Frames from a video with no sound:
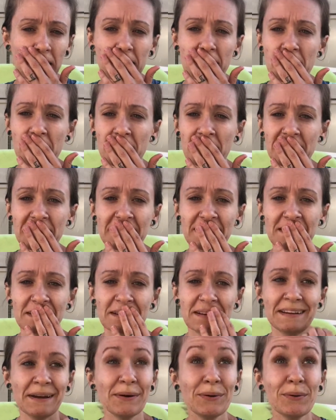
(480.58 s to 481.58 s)
it all in,
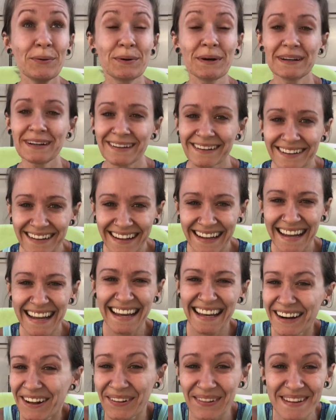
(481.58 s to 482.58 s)
whew,
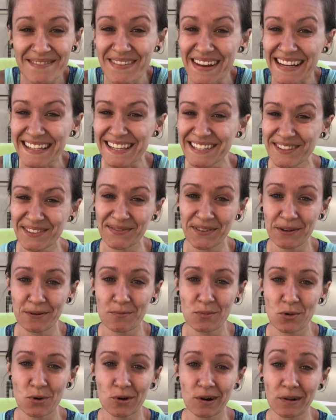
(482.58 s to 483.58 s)
it only makes us feel
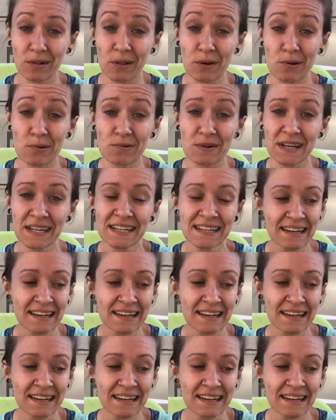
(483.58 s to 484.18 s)
more alone.